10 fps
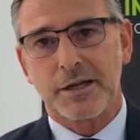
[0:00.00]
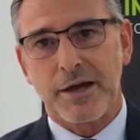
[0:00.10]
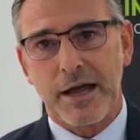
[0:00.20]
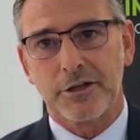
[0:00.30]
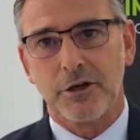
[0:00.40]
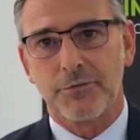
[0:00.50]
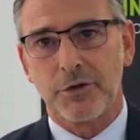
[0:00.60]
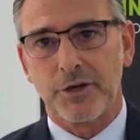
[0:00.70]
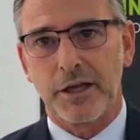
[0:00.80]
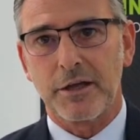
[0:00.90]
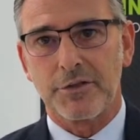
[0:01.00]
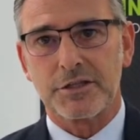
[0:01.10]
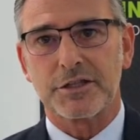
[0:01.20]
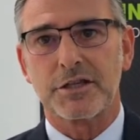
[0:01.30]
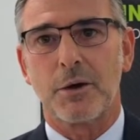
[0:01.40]
kind of unique.
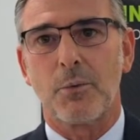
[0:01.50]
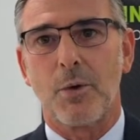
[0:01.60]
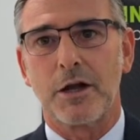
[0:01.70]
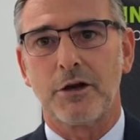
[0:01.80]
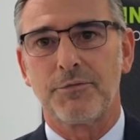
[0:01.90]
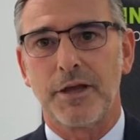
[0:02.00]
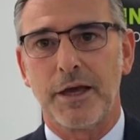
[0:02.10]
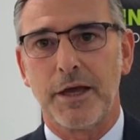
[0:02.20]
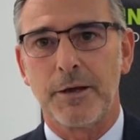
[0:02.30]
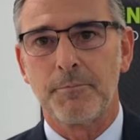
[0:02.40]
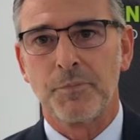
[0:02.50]
This is one of the